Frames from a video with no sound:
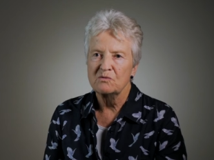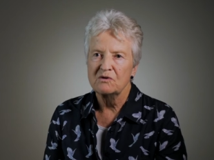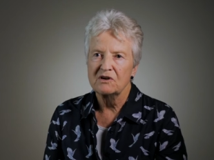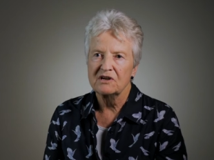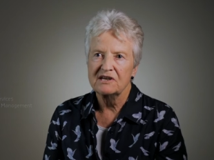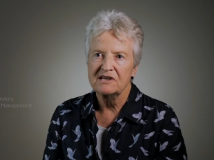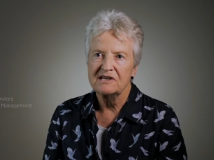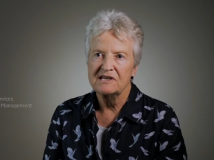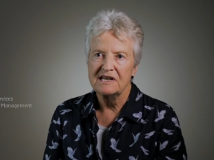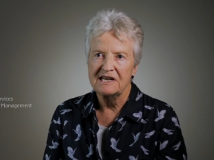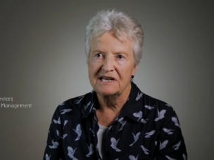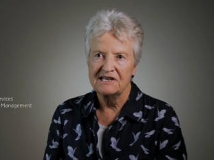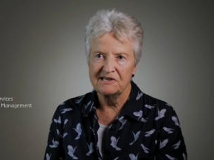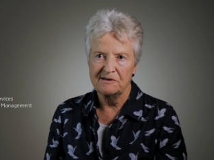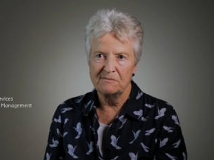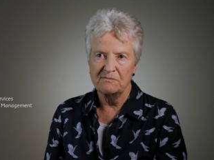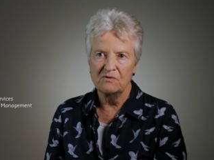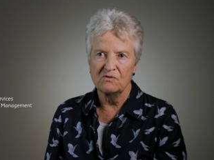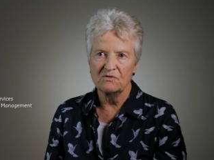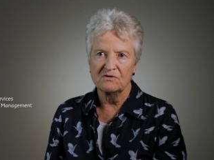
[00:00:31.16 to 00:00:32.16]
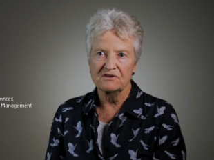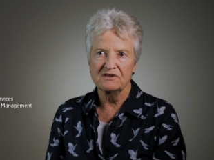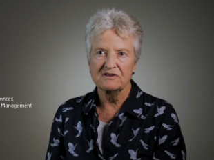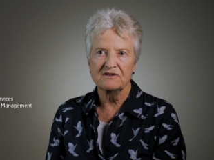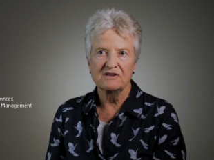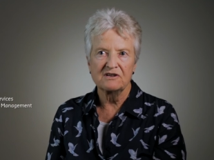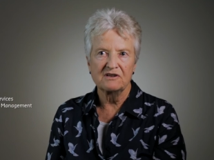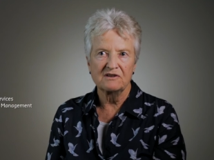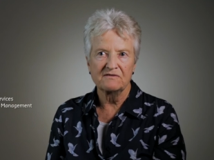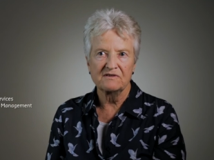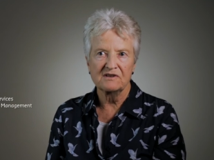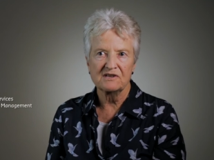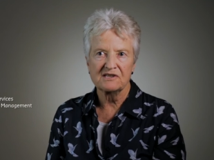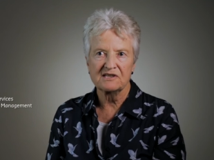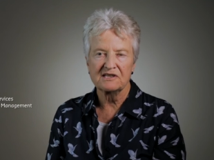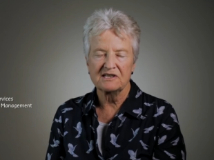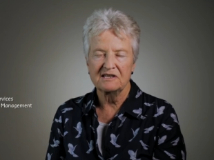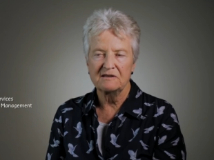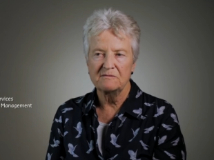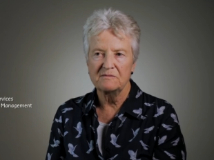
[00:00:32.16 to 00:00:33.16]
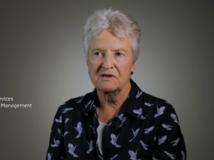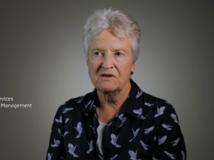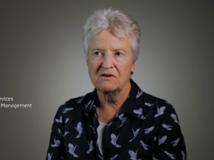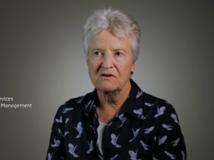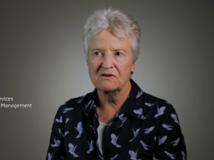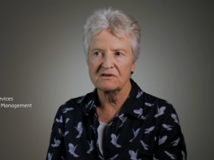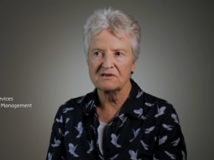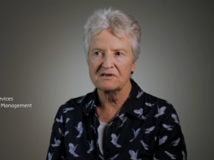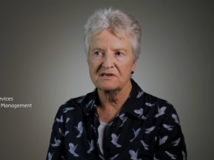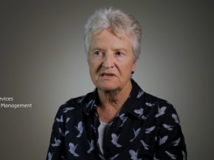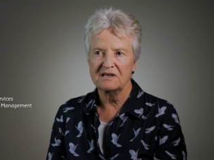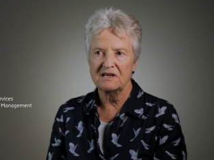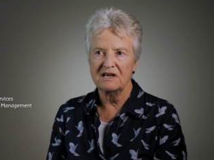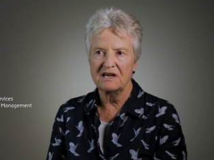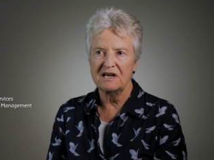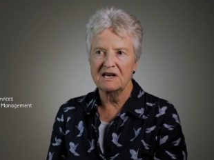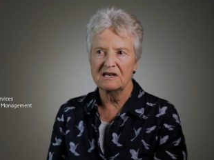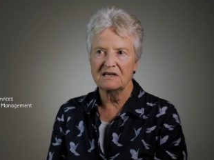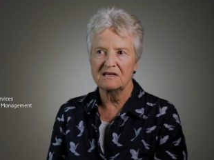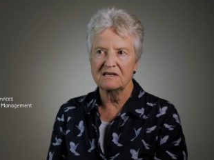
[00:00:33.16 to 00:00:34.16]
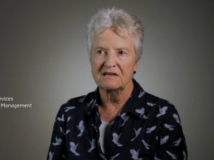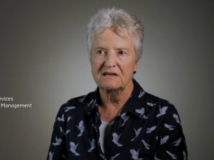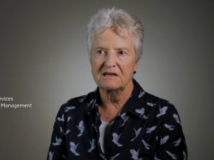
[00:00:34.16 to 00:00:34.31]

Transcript: work is important to the university because it